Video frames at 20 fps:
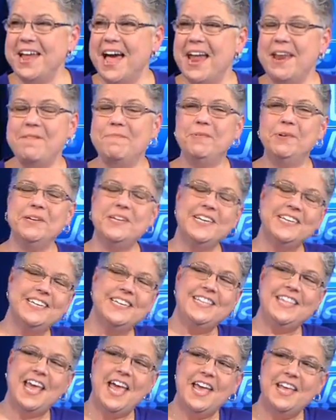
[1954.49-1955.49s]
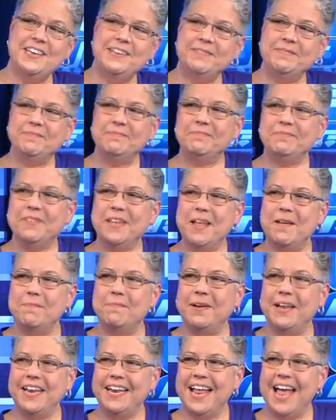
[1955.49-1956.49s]
would not have predicted that.
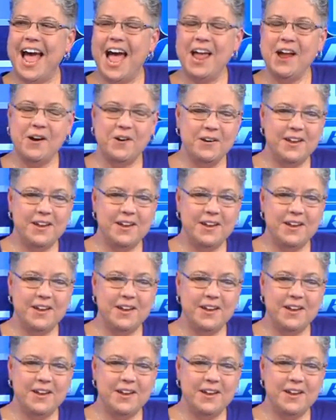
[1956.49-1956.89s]
That is but a I